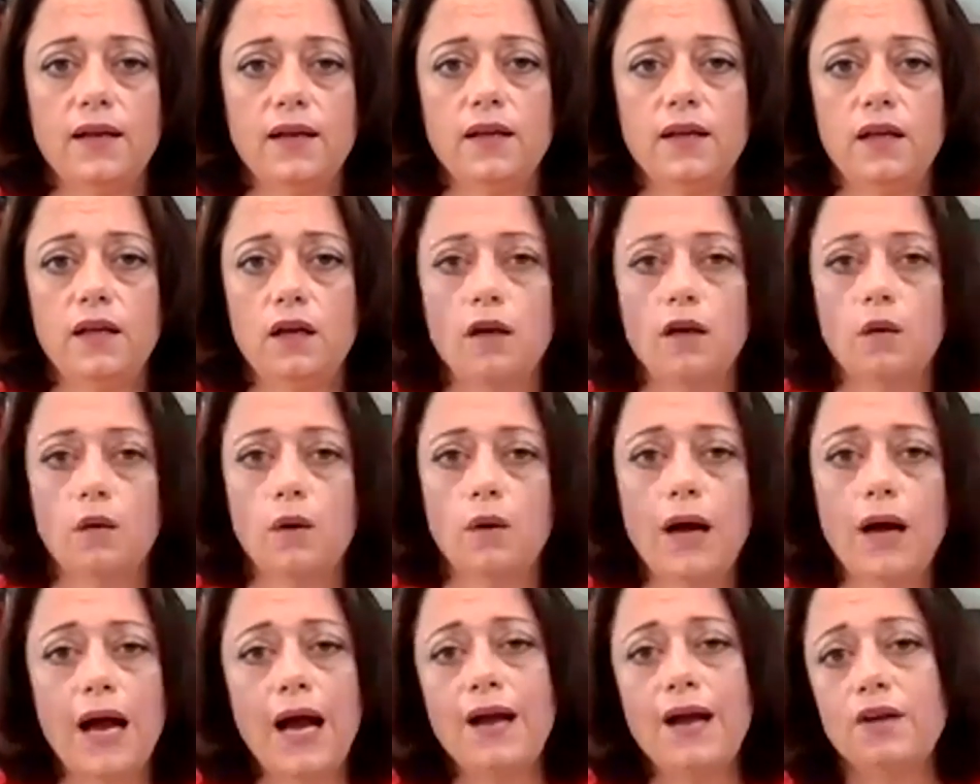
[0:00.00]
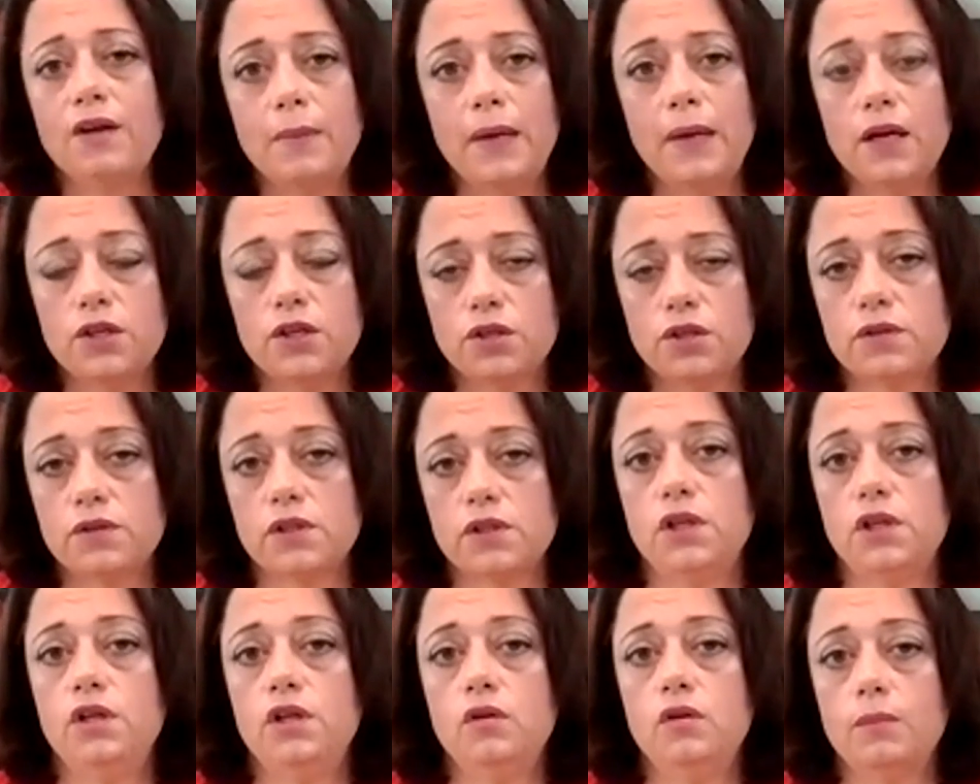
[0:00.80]
You know, a hiring manager is a
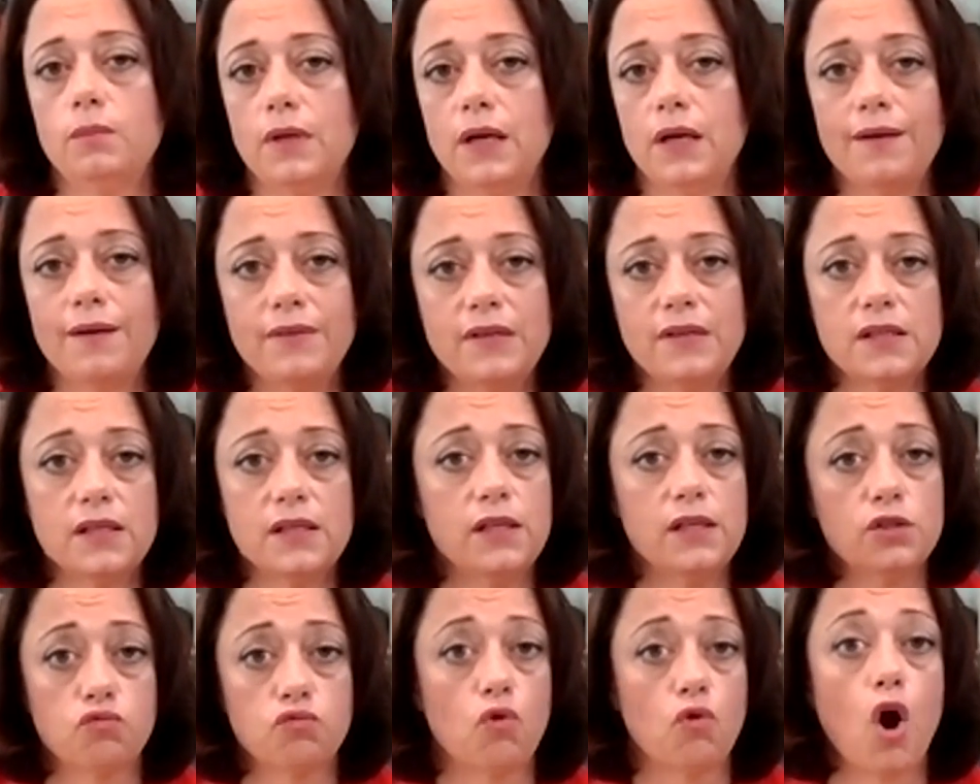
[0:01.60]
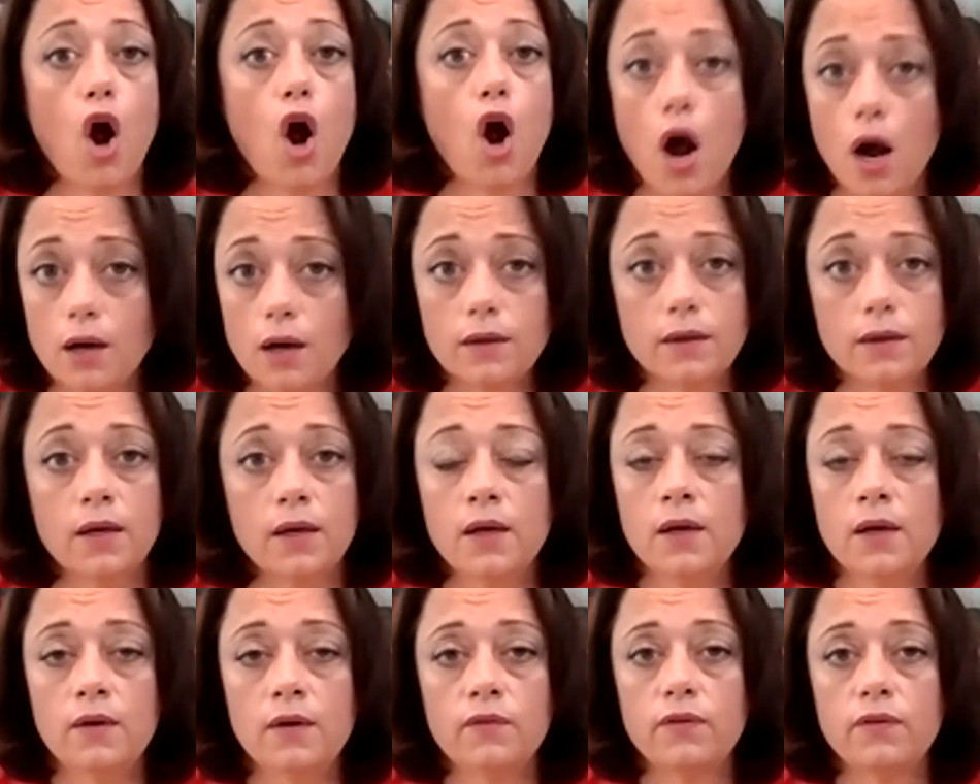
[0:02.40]
human. Obviously, it's wrong
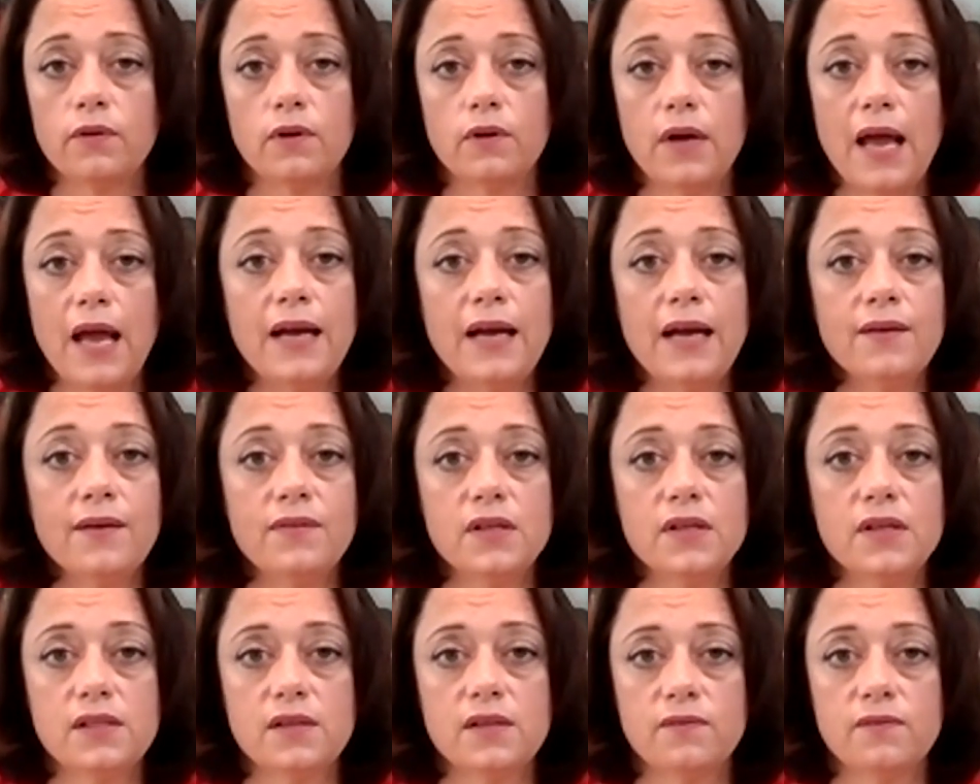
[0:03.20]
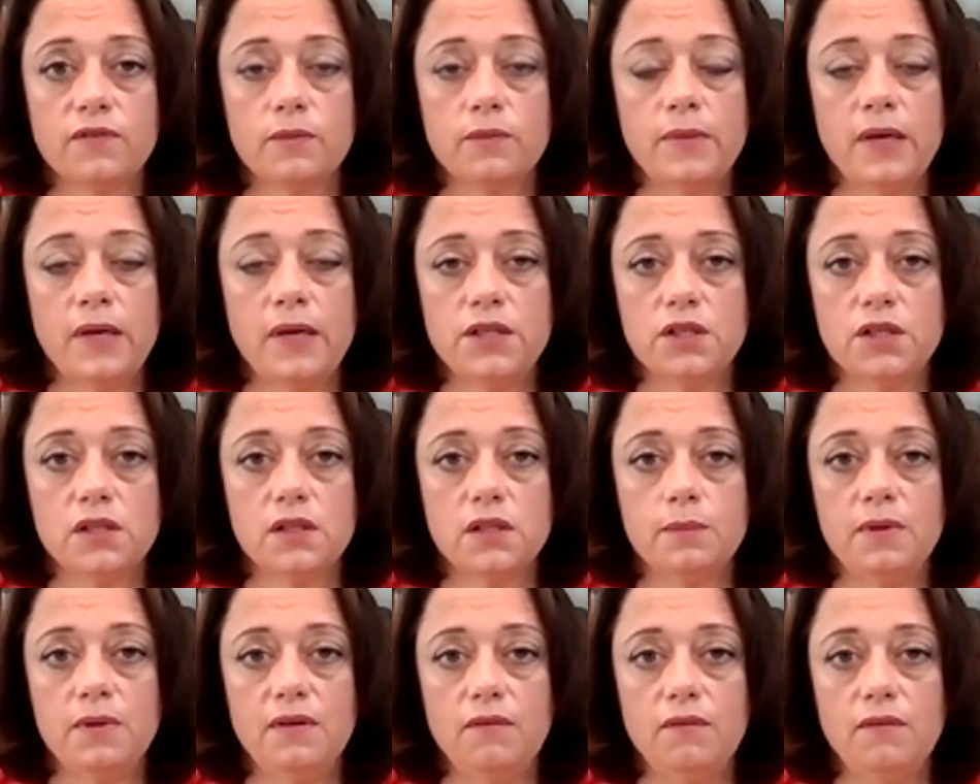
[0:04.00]
for any of this information to
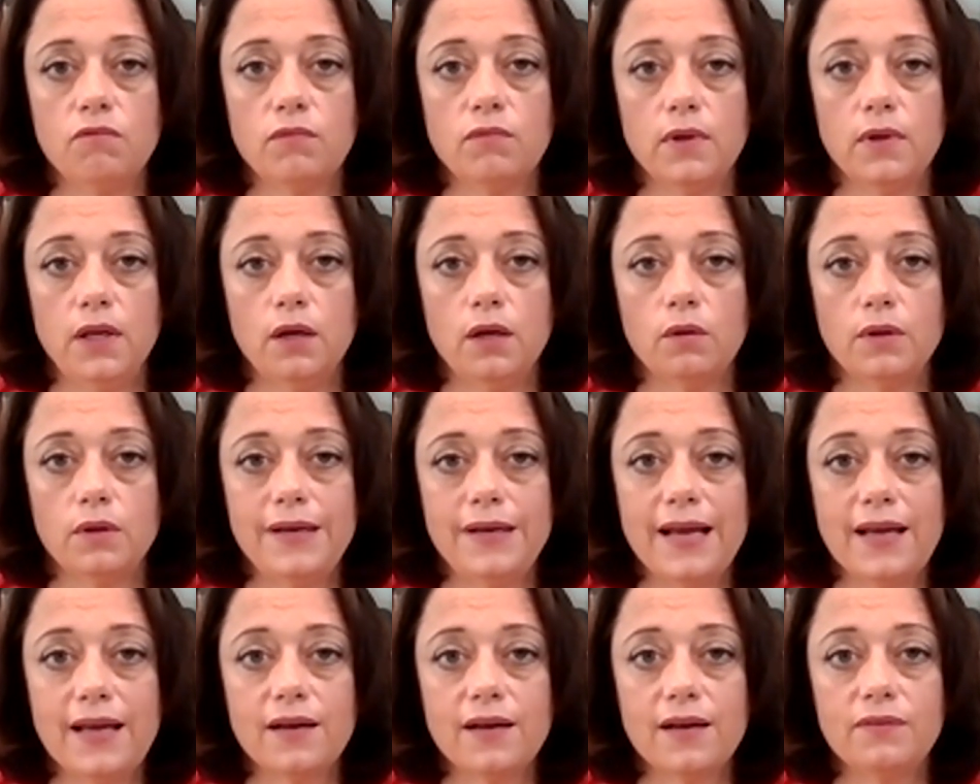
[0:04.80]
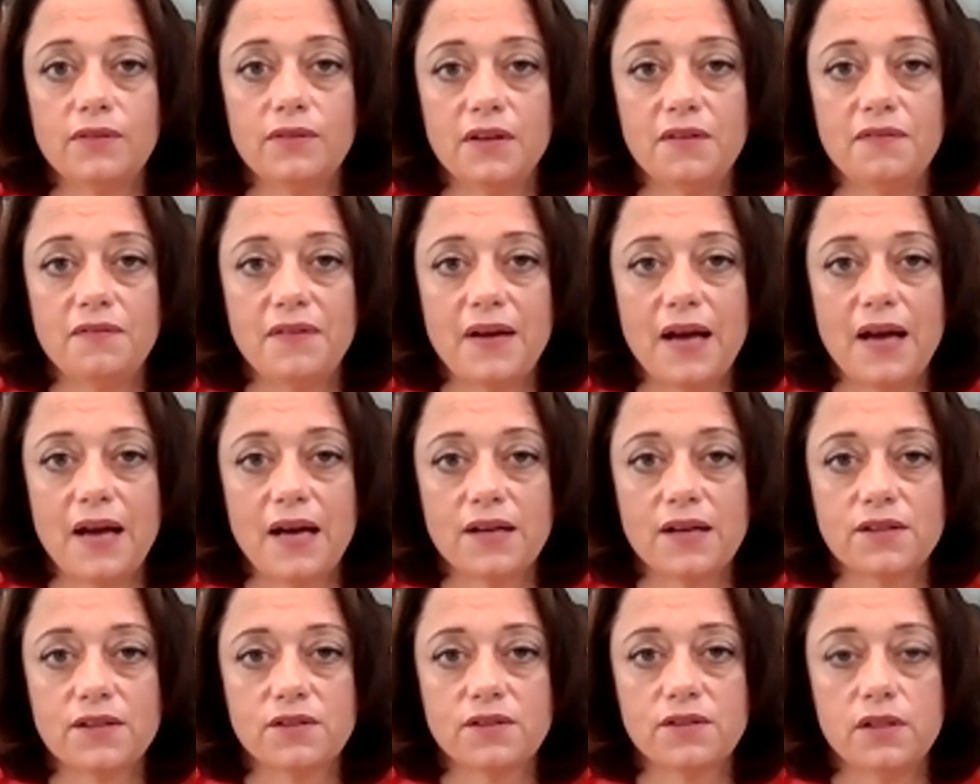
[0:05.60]
be, you know, negatively
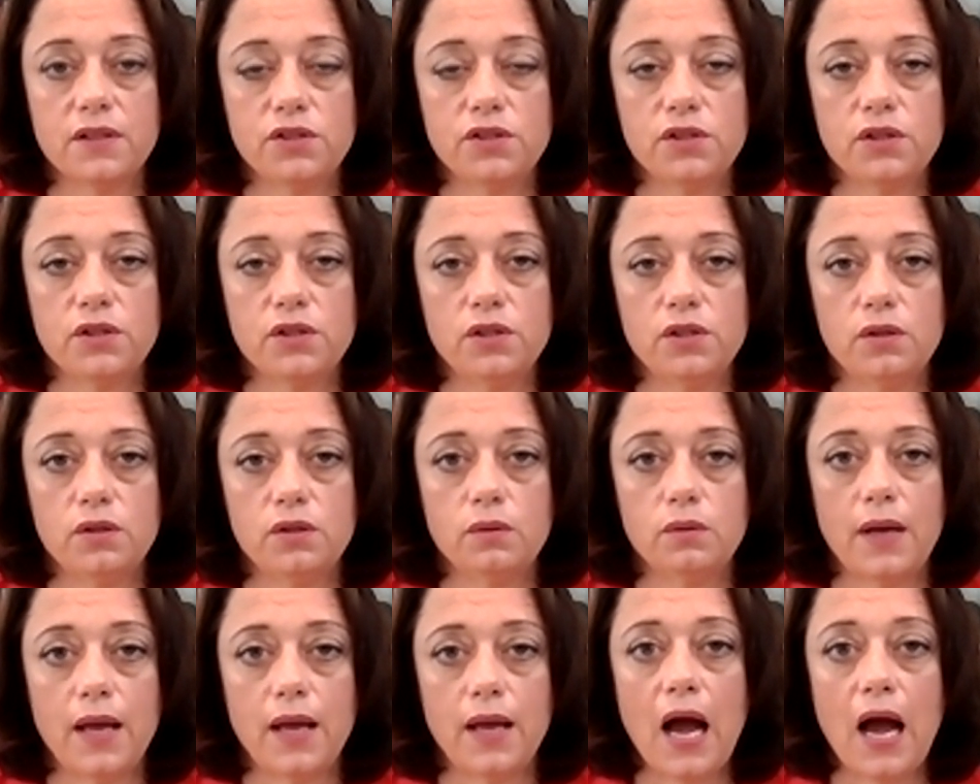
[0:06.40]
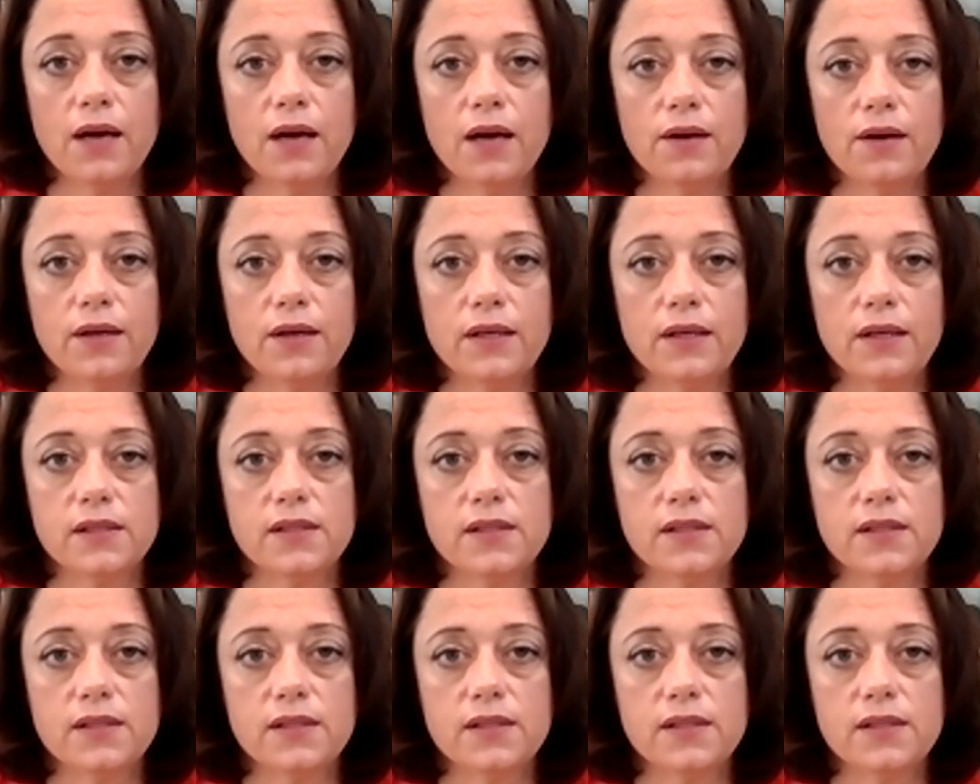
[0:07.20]
factored into a hiring decision.